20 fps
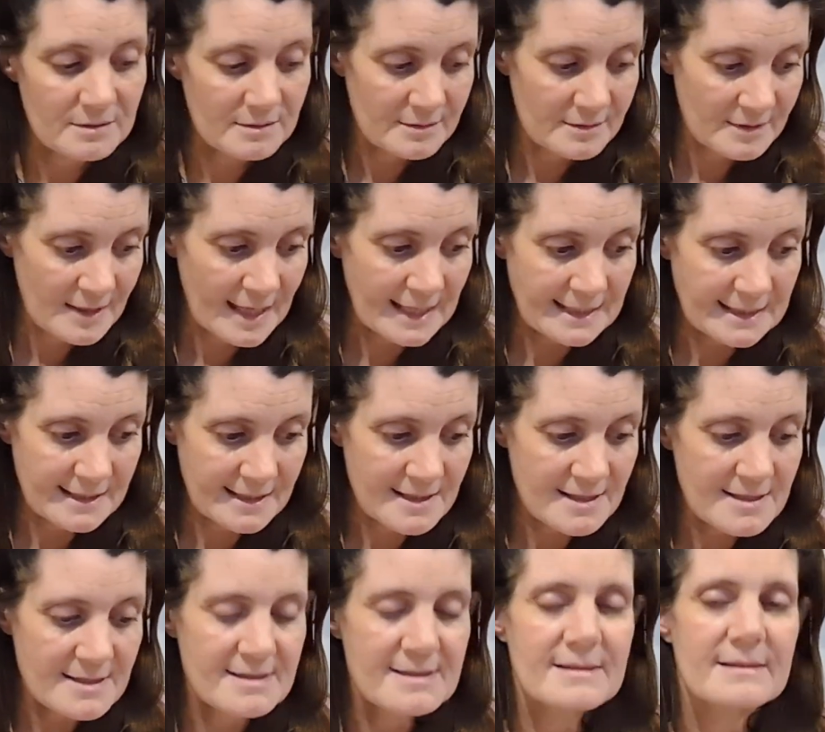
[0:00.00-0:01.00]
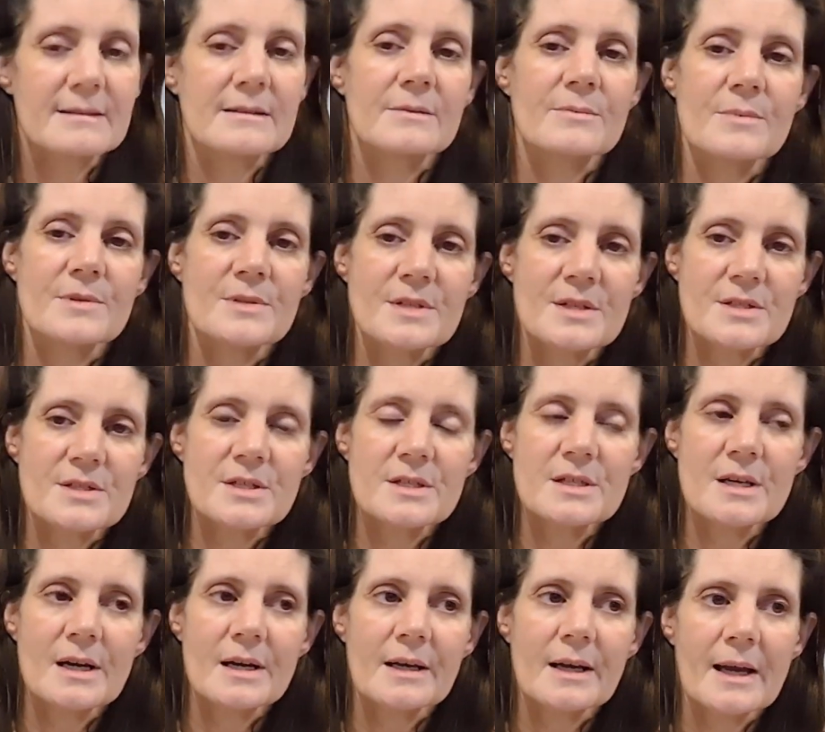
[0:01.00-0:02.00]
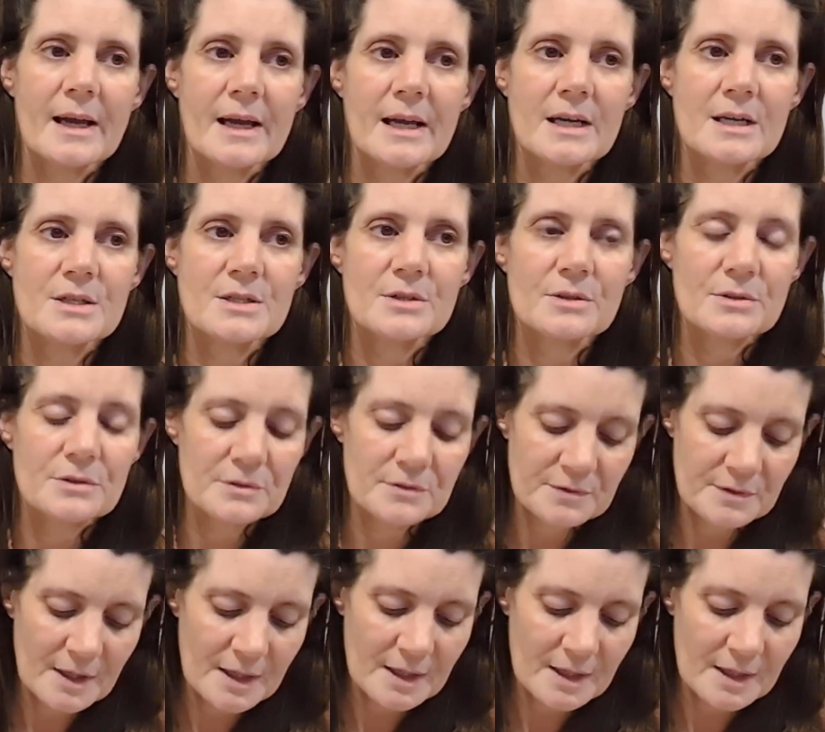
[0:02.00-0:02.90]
like this, with such a young age of